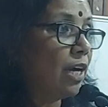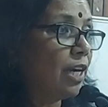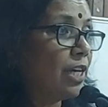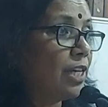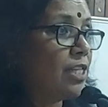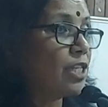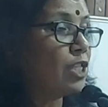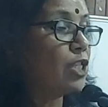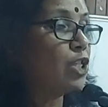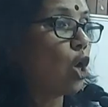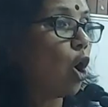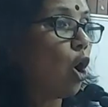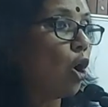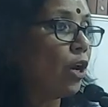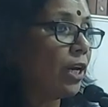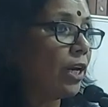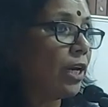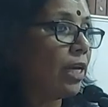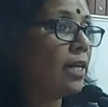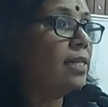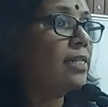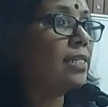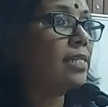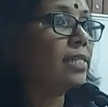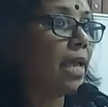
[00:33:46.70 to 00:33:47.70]
a
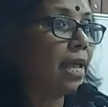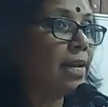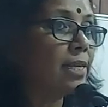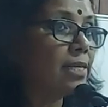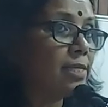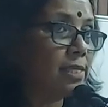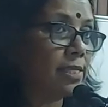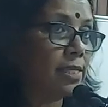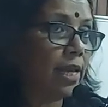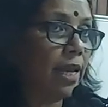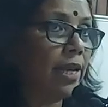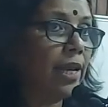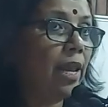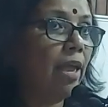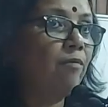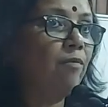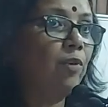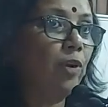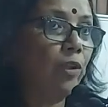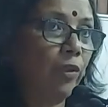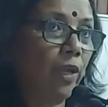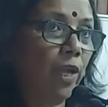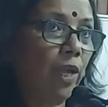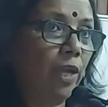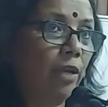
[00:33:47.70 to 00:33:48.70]
historical sense in
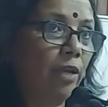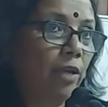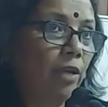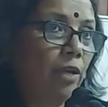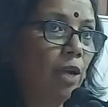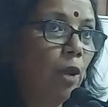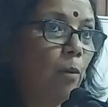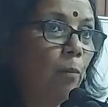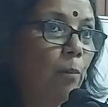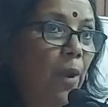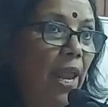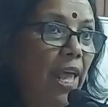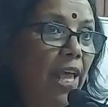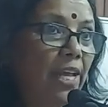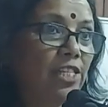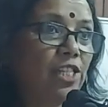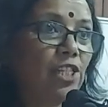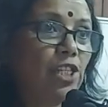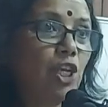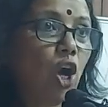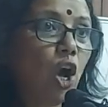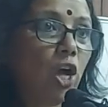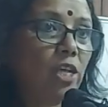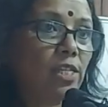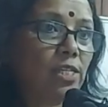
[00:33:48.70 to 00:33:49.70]
everything.
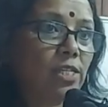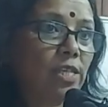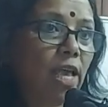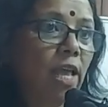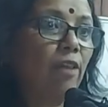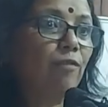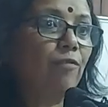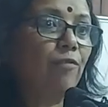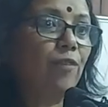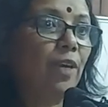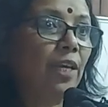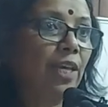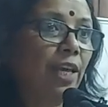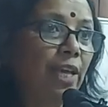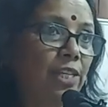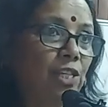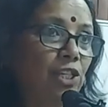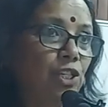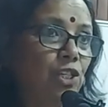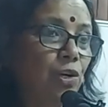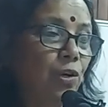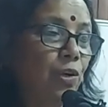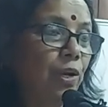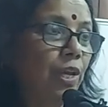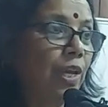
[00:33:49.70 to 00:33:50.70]
Place yourself in
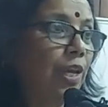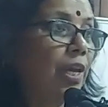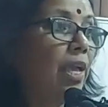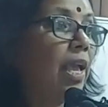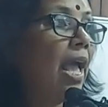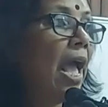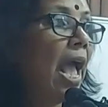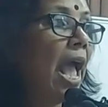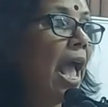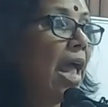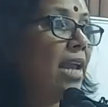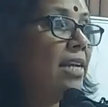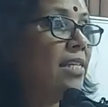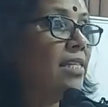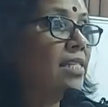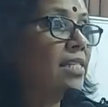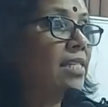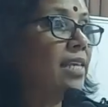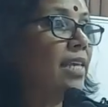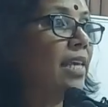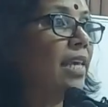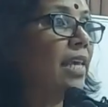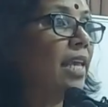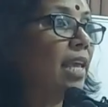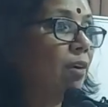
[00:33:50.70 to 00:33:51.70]
history and
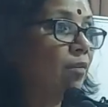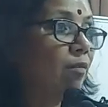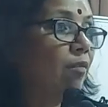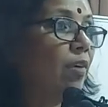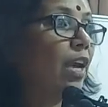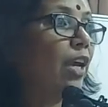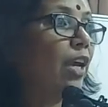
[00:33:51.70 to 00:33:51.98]
see